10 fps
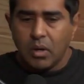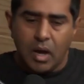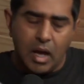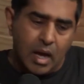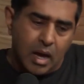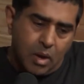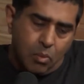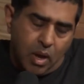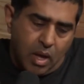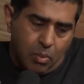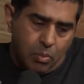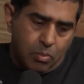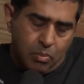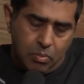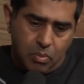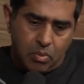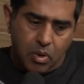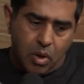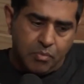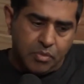Well,
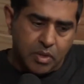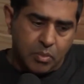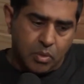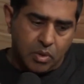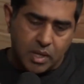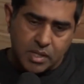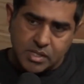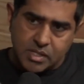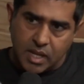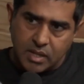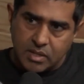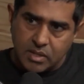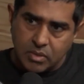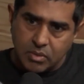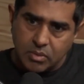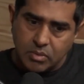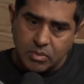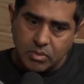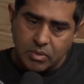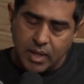hopefully we'll get sent
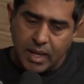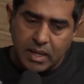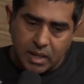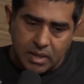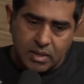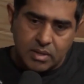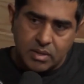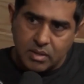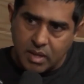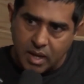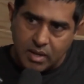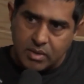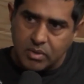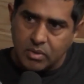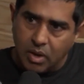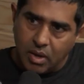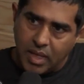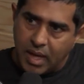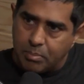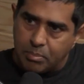to England and kind of do all
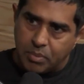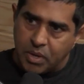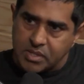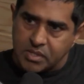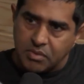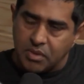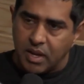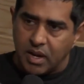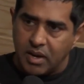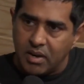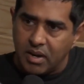that press over there.